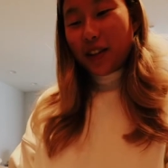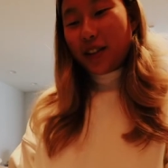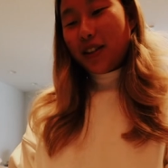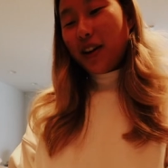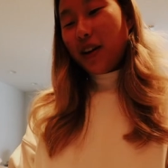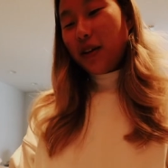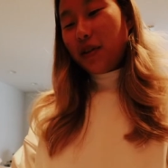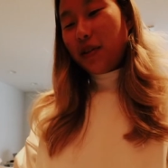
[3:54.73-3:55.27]

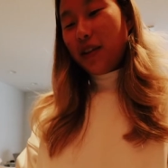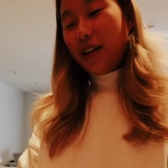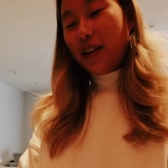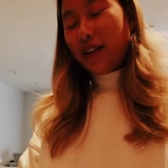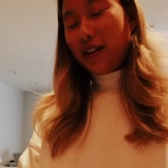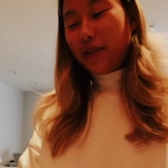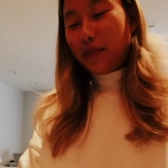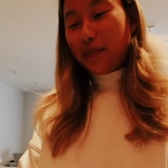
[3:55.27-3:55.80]
so
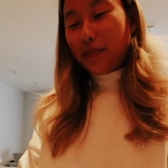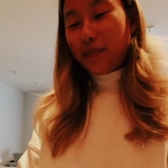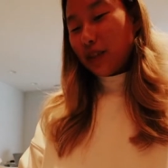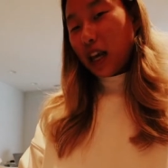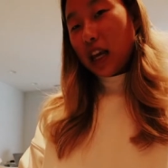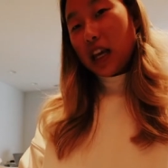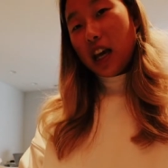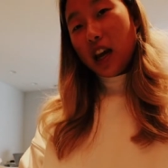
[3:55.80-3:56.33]
um,
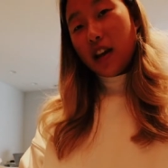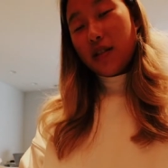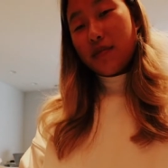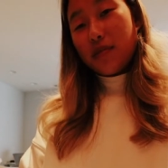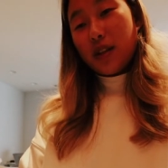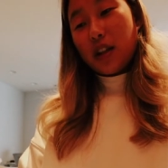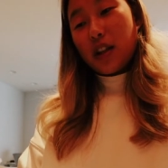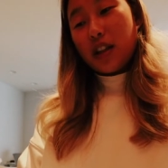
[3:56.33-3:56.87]
yeah, I
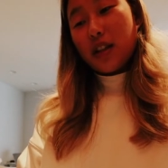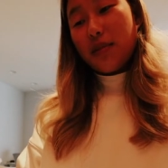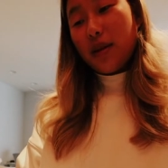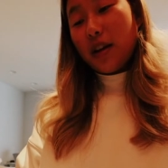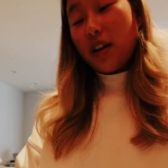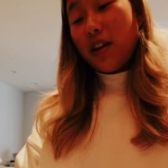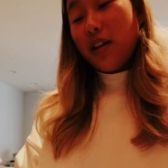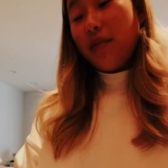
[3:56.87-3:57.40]
think that's
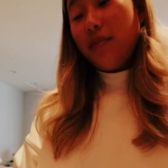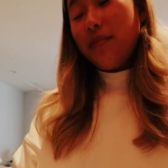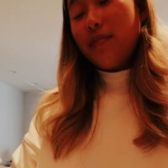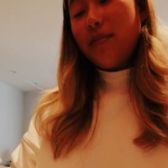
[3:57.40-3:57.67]
about it.